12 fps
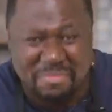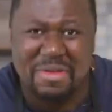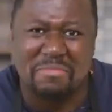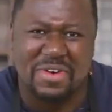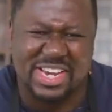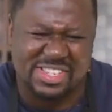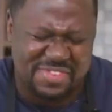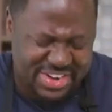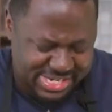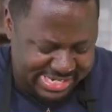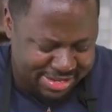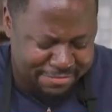The membrane is
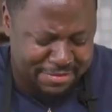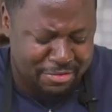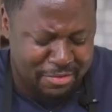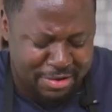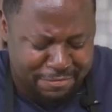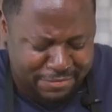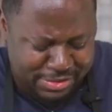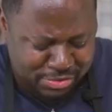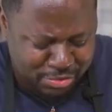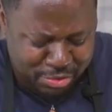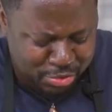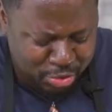very tough and rough, and
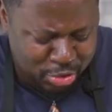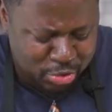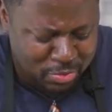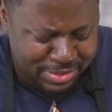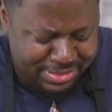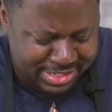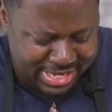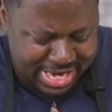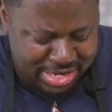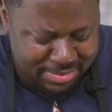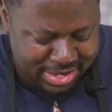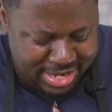so you don't want that
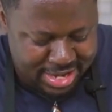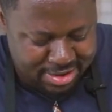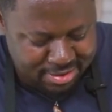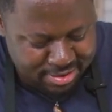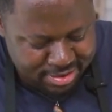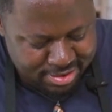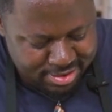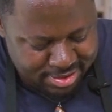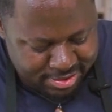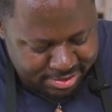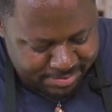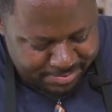anywhere near
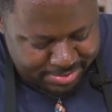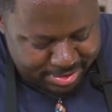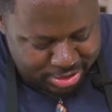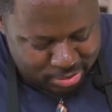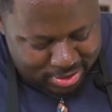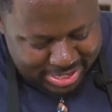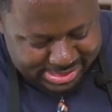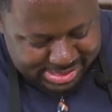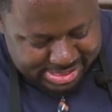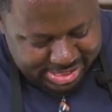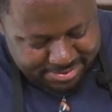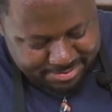your
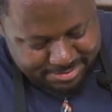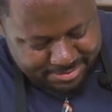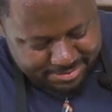iced tea.